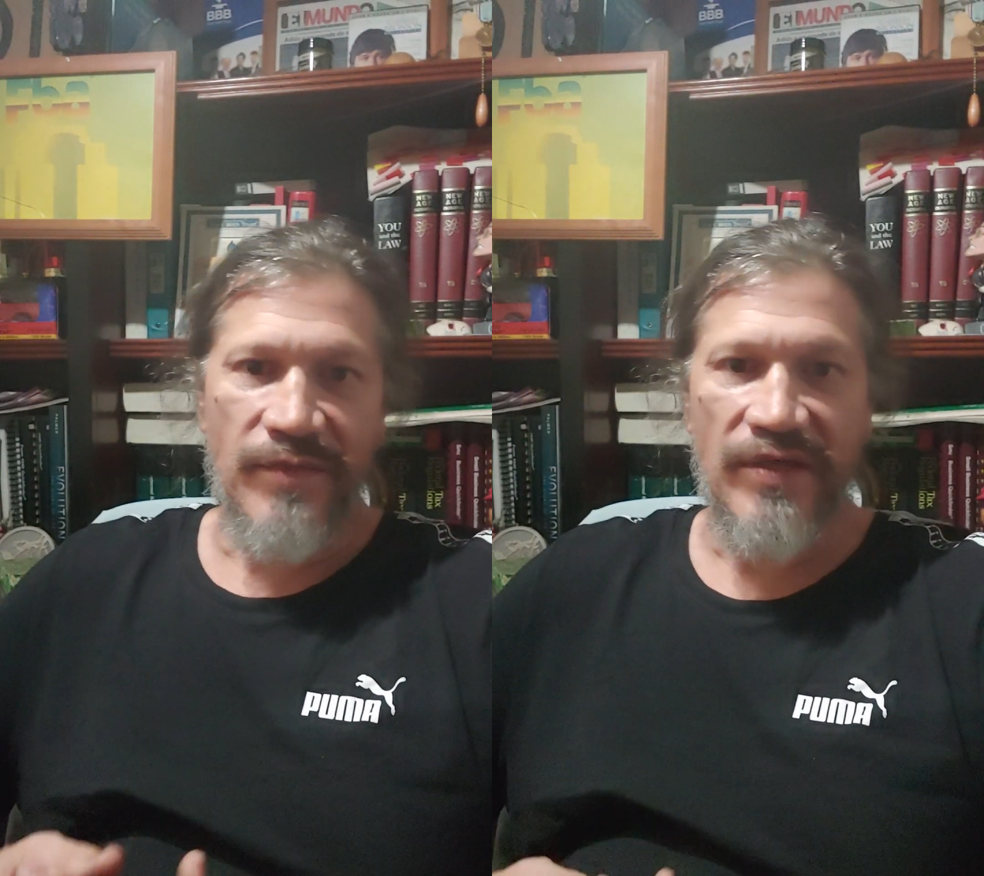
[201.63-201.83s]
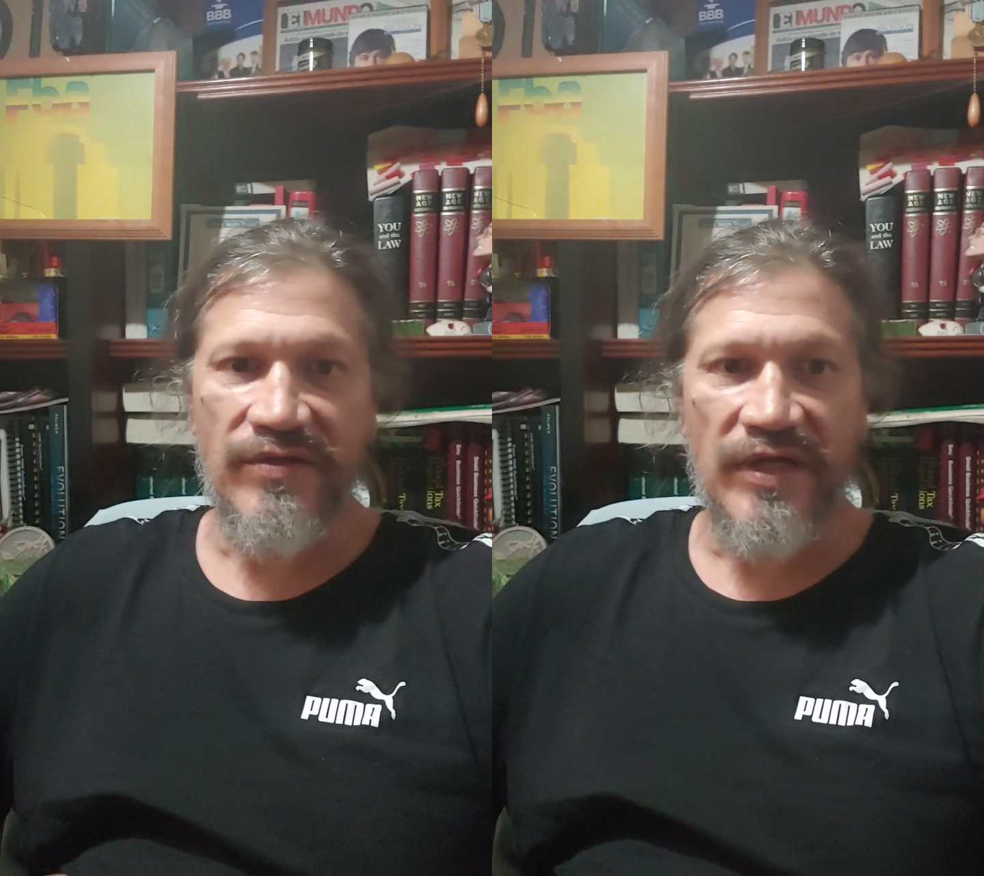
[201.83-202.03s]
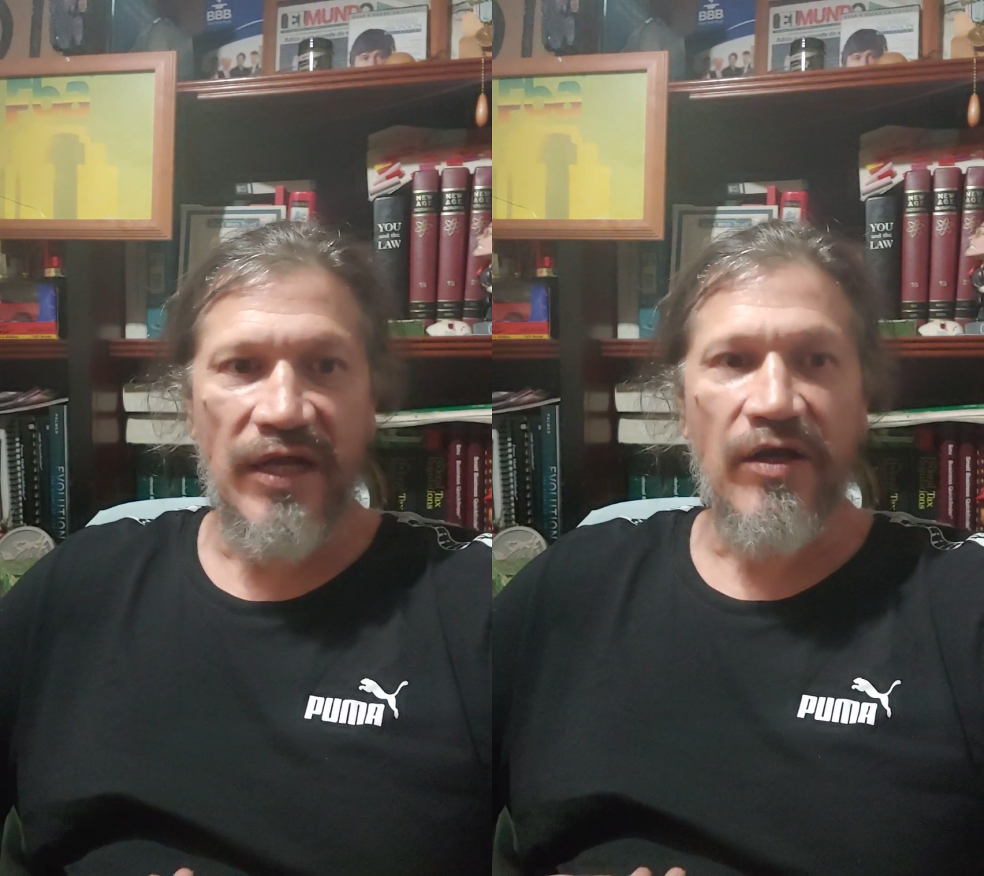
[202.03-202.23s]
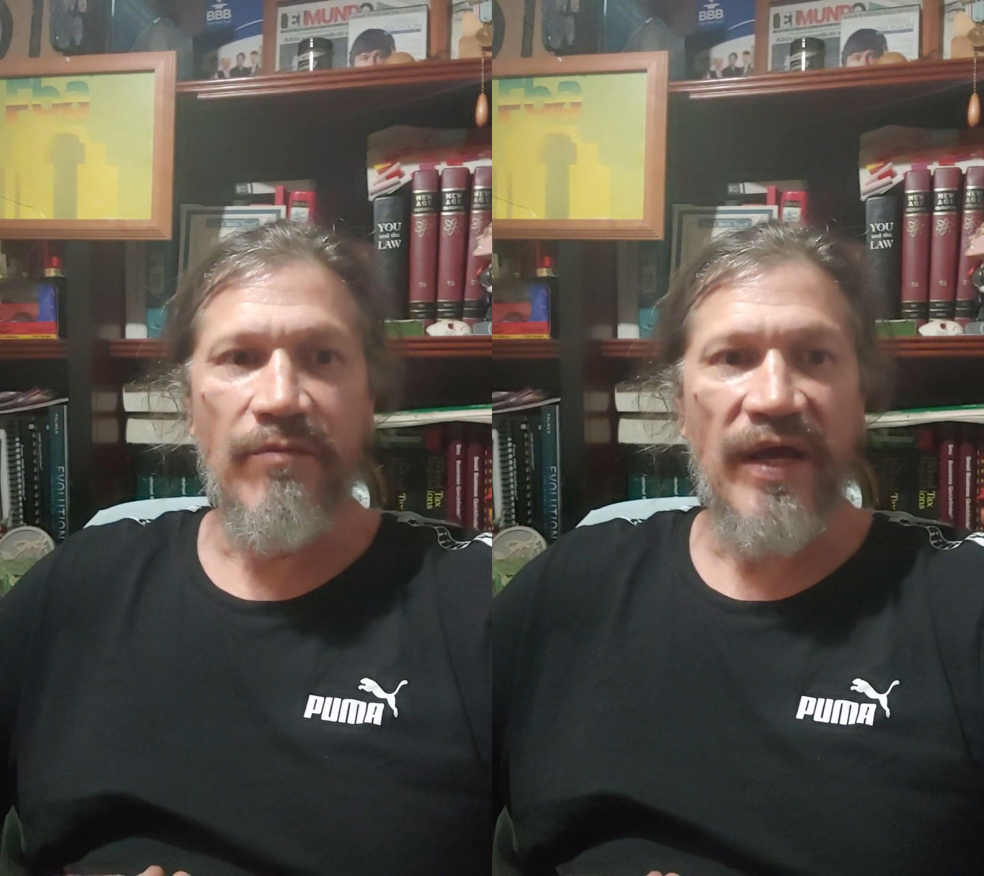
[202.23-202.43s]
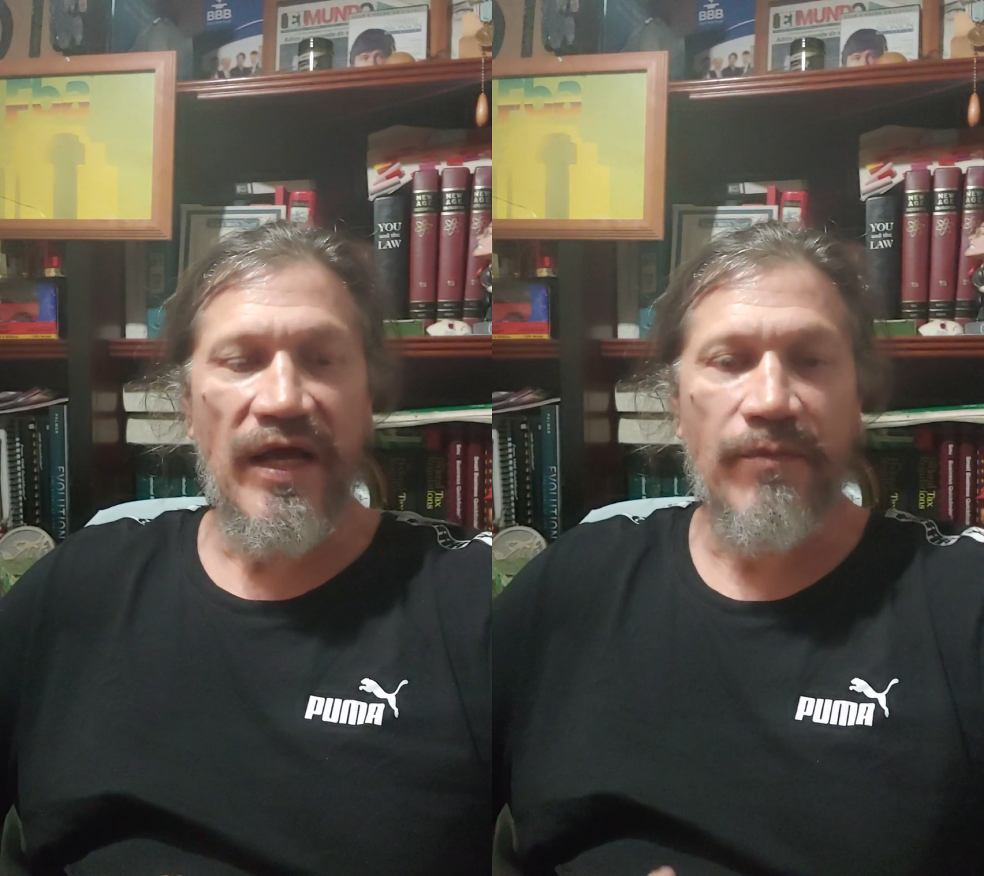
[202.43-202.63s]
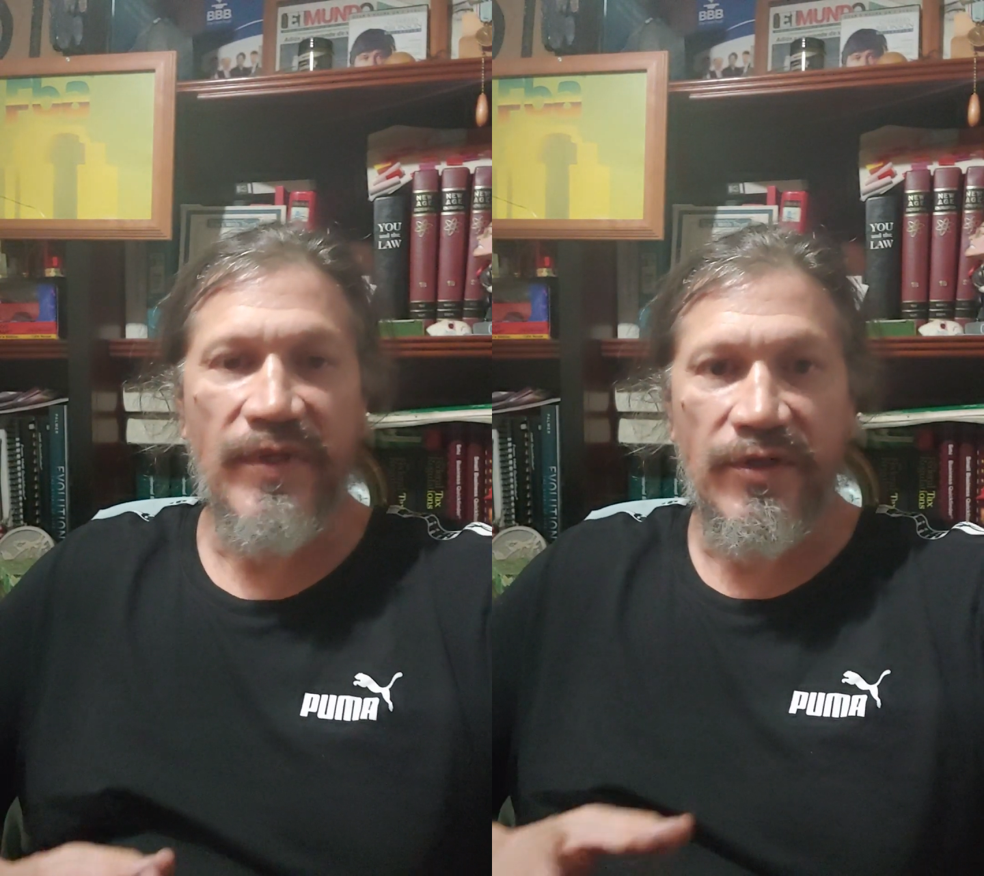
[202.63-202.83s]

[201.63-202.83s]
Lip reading: Basically, I come back, but